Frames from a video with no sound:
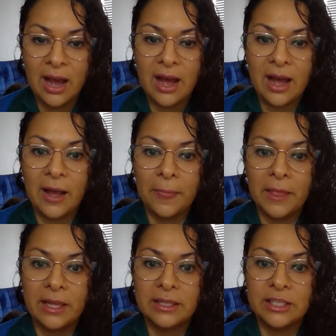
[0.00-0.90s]

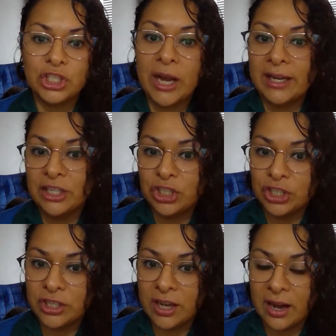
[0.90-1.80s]
The
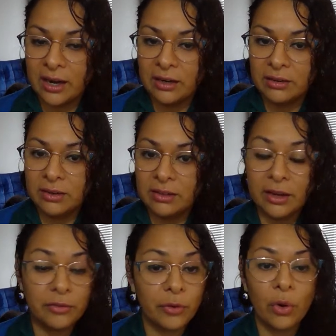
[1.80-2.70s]
challenges are
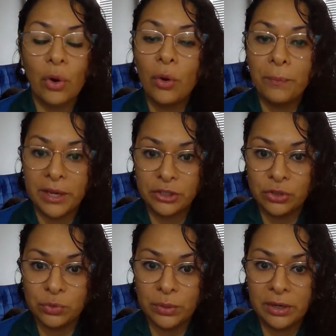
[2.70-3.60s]
there for all
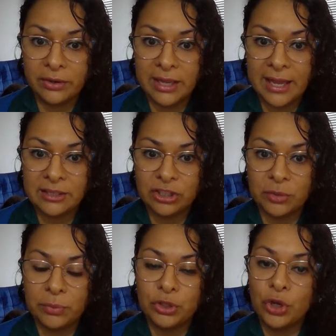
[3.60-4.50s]
patients with lung
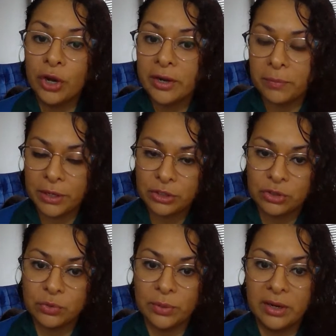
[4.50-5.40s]
cancer, but younger
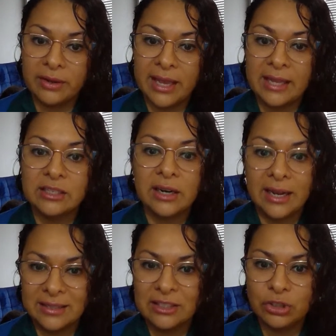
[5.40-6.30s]
patients with lung cancer
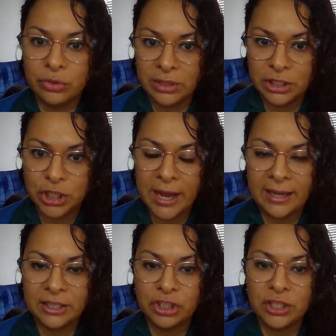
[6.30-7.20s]
have these unique
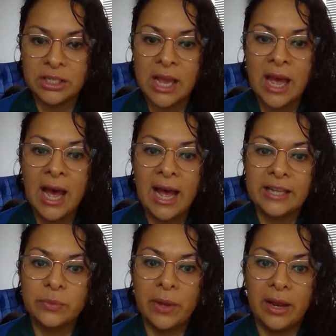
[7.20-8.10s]
challenges,
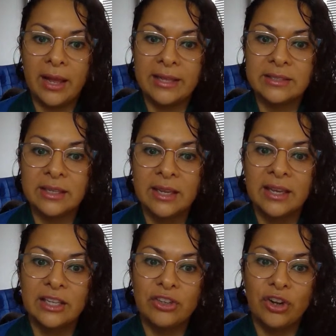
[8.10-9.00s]
as well as,
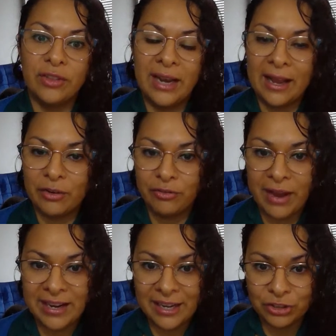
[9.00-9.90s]
the lack of
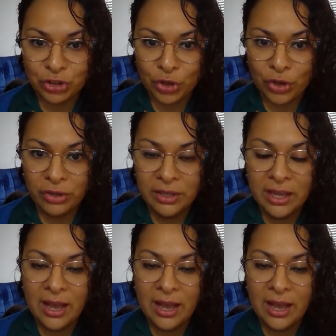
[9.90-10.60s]
financial